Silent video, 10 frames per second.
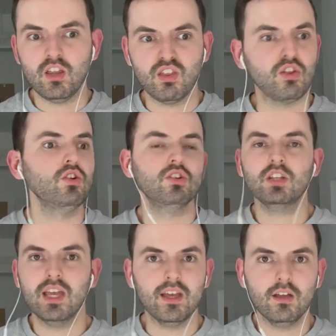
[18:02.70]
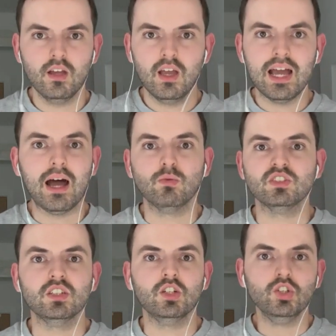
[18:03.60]
3rd hit, I
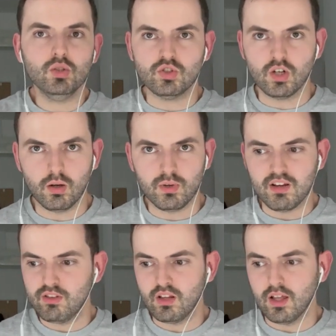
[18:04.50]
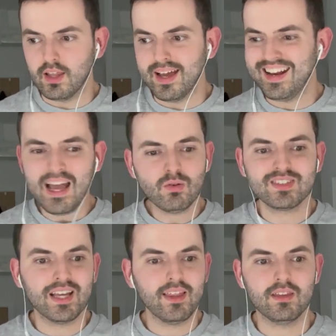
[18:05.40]
was in a new job and everything like that. And I was
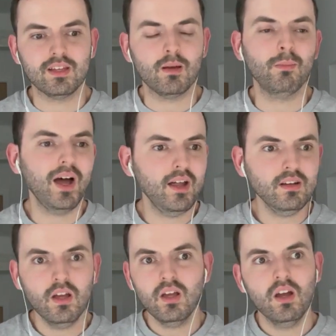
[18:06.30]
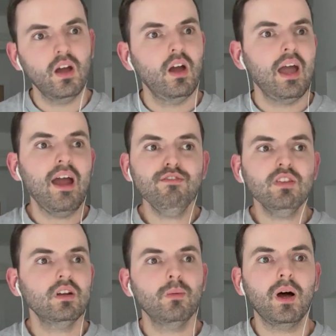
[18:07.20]
sat there thinking, man,
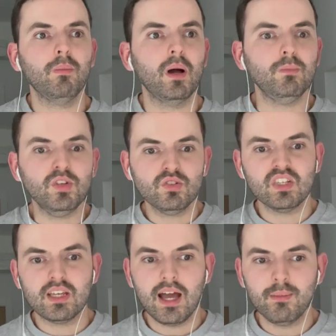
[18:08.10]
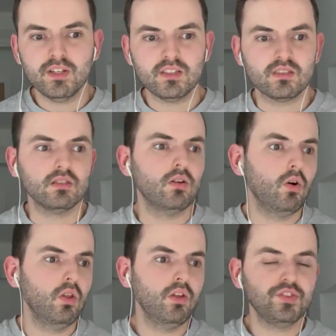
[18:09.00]
everything about my music habits and
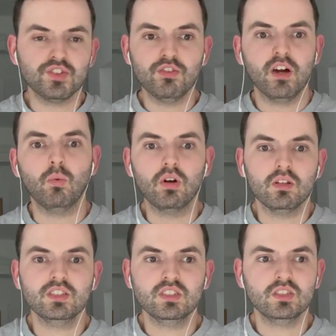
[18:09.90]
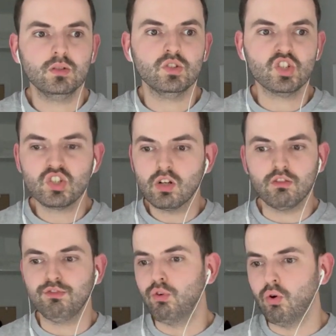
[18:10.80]
all the stuff I want to listen to, it's just going
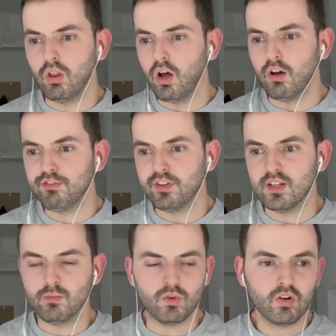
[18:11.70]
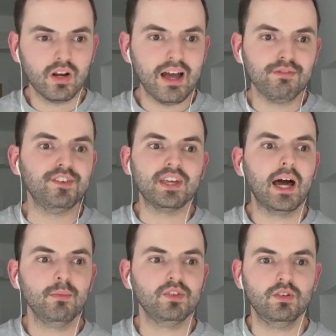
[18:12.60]
to fall off and I'm not going to have the
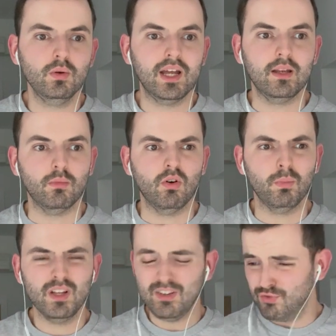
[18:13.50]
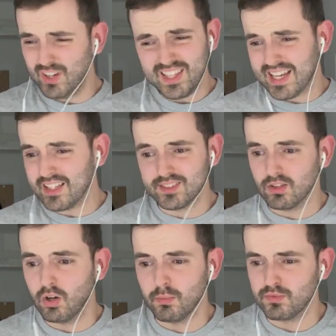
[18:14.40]
time to do it anymore. But it really
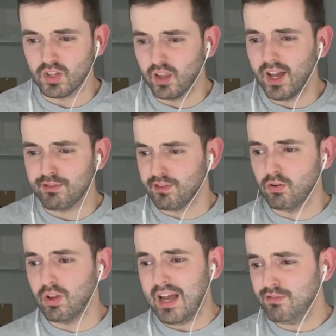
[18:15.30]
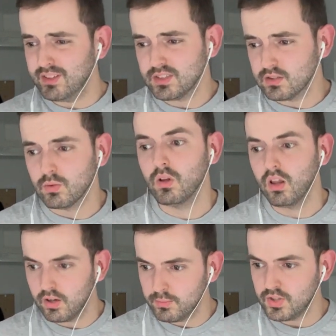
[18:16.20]
hasn't come to life at all. I've listened to a
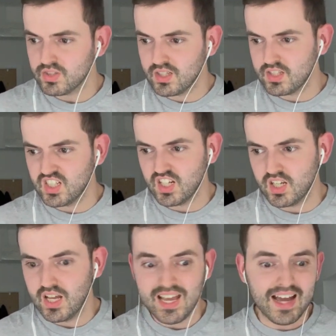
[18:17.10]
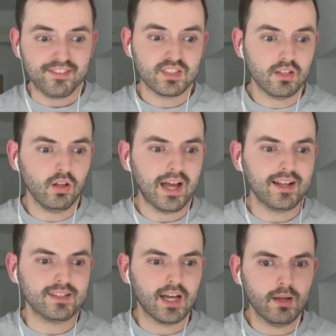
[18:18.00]
lot of music this year. I've still
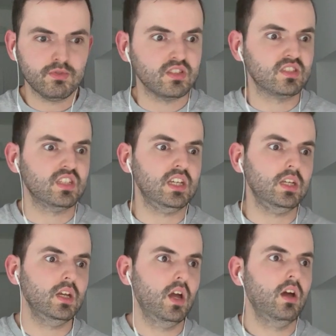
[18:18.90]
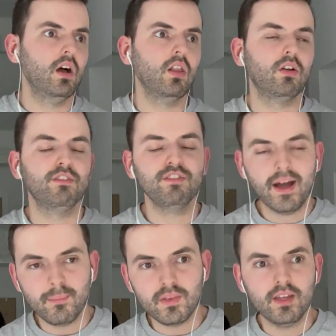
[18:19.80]
had time to see a lot of
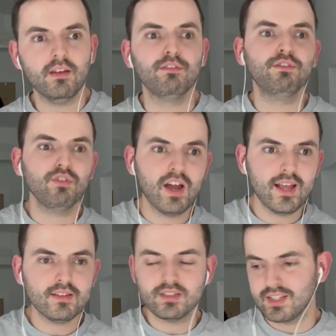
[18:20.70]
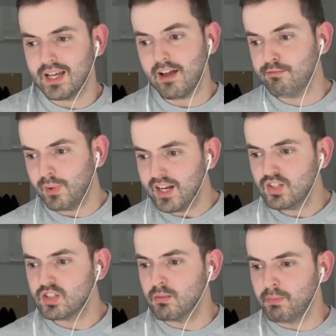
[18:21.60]
family and friends. Like, I've
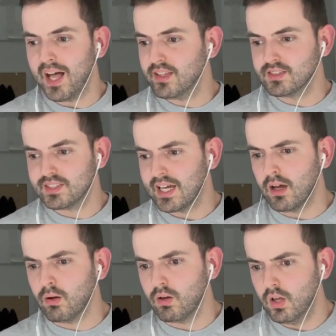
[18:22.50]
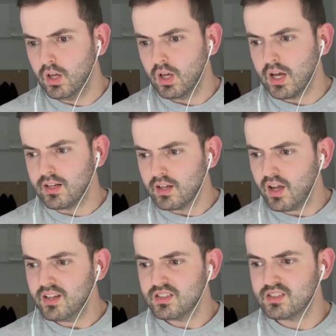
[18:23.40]
managed to balance out a
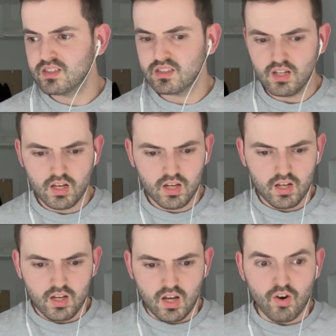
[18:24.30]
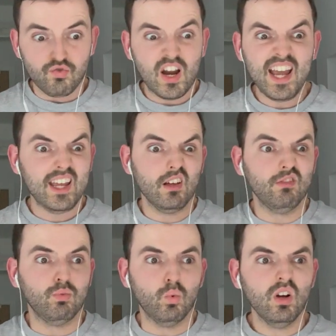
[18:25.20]
nice array
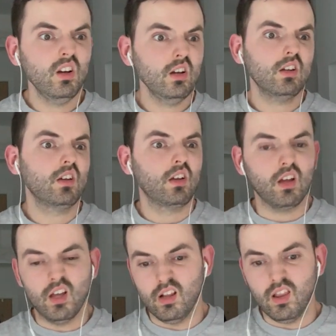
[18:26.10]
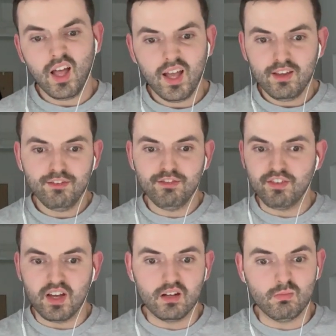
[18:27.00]
of work and life
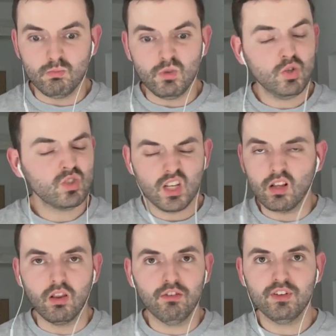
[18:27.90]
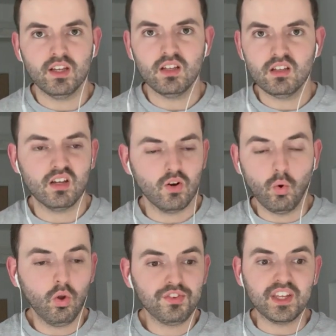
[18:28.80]
and music loving
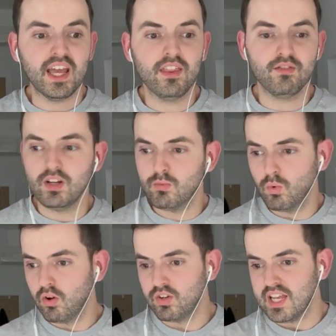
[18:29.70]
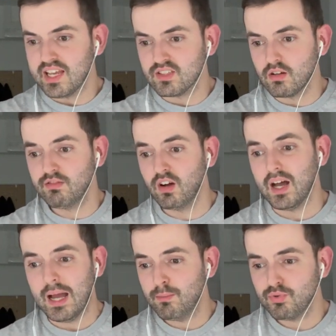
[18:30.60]
all together in 1 year so
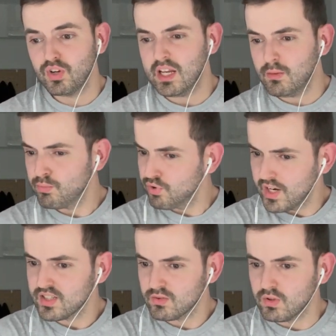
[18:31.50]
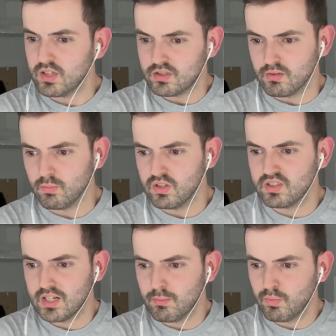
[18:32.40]
far. I'm pretty impressed with these
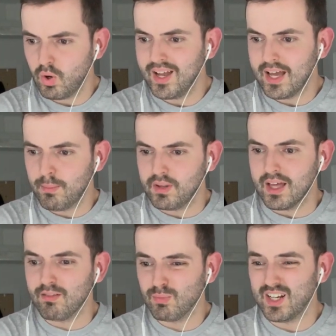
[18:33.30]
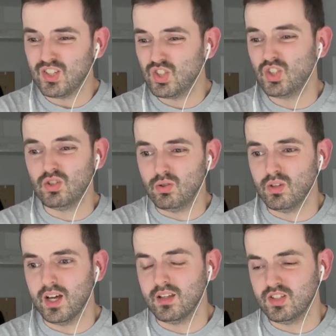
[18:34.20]
numbers and I'm quite happy that I've managed to do
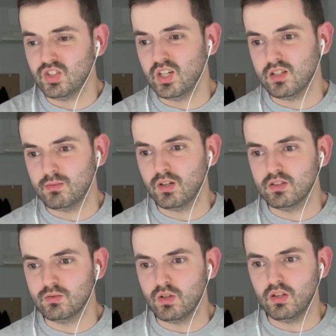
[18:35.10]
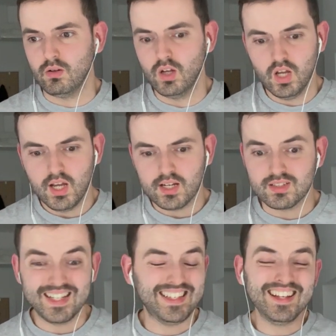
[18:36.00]
that this year, to be honest with you,
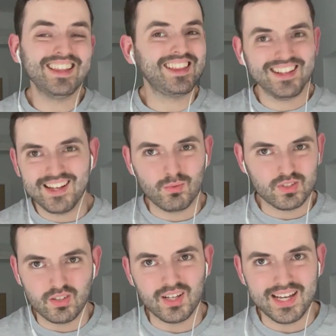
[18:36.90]
because I didn't think that was going to